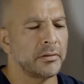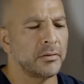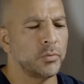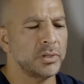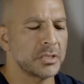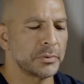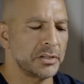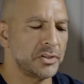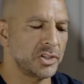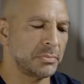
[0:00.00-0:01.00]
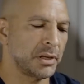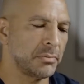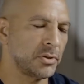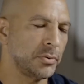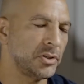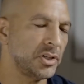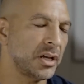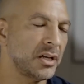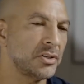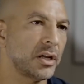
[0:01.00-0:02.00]
what's the relationship then between
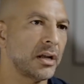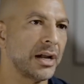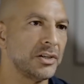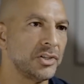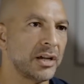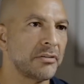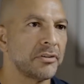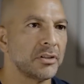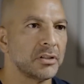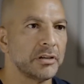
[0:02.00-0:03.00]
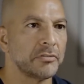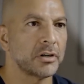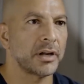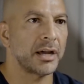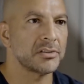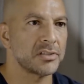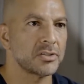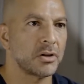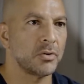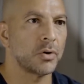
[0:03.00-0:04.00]
GH and IGF in the liver? How does this
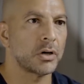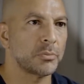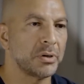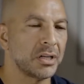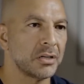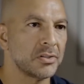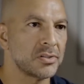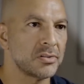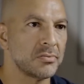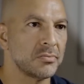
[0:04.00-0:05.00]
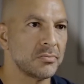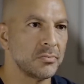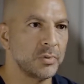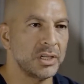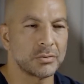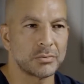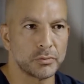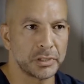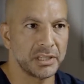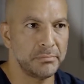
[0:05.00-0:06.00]
all work? Because we don't
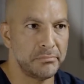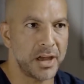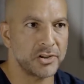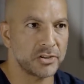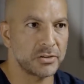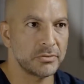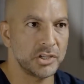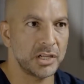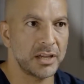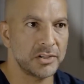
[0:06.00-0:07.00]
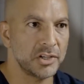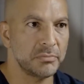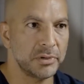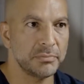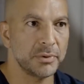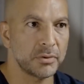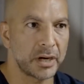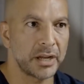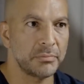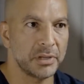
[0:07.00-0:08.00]
really measure GH in people,
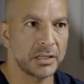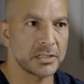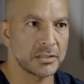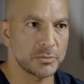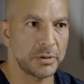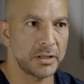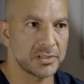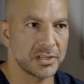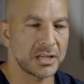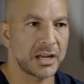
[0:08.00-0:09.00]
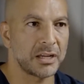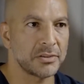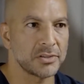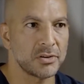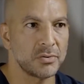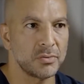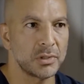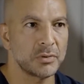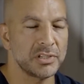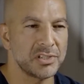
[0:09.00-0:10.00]
right? Because it's pulsatile. So what
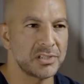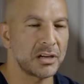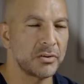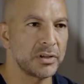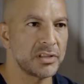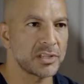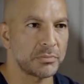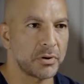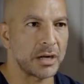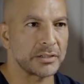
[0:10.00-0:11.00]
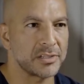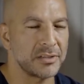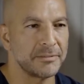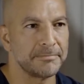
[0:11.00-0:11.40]
are we stuck with as a proxy?